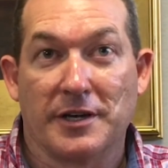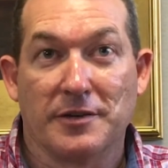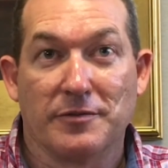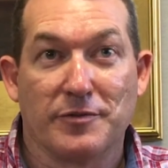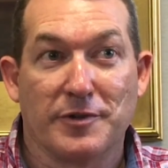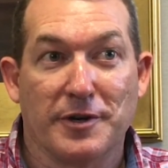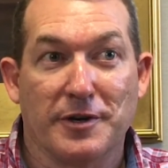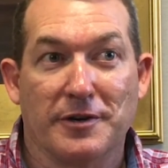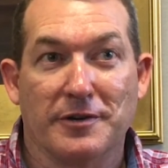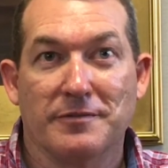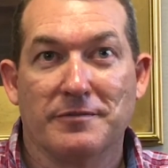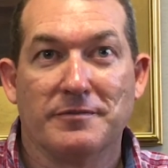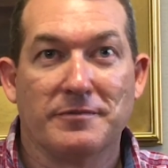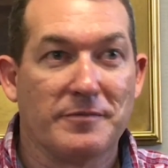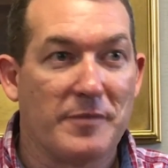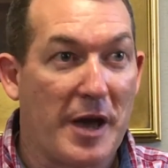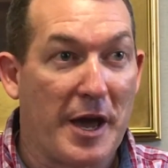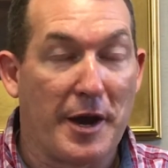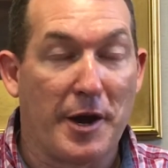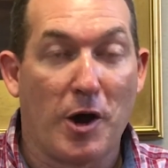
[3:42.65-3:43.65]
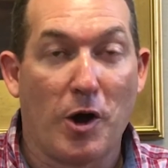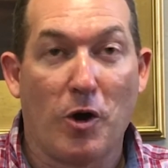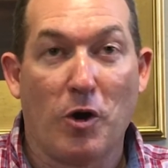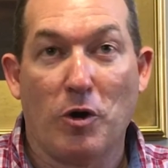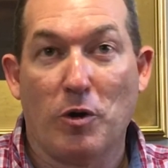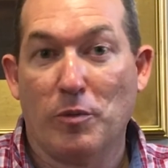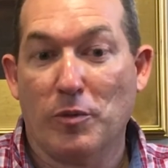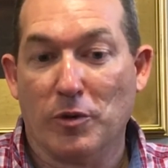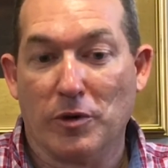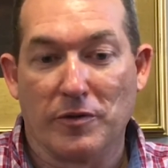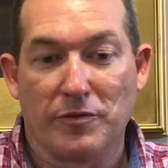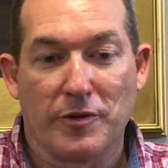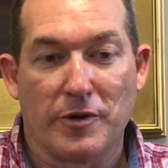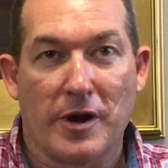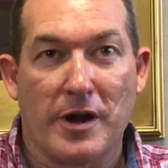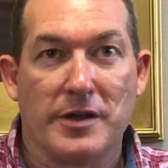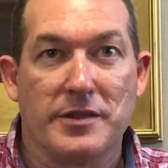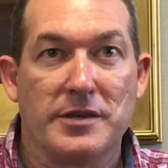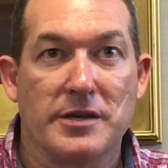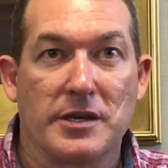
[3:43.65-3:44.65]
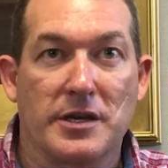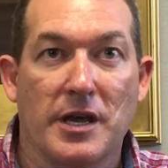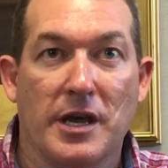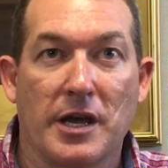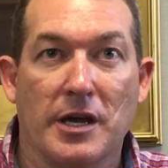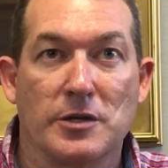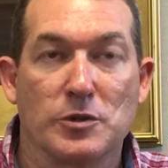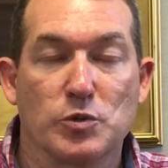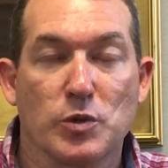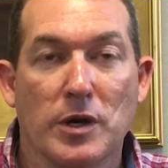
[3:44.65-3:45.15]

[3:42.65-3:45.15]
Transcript: if they're at home or if they're at the accounts.